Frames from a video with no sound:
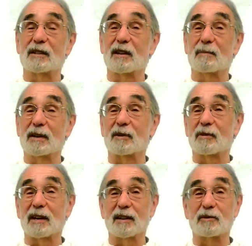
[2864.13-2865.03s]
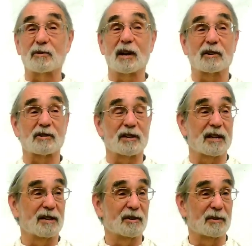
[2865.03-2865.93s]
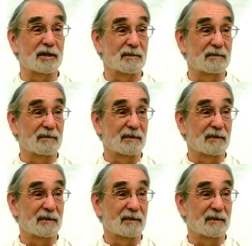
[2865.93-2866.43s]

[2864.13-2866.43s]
It'll be a great introduction to Hinduism.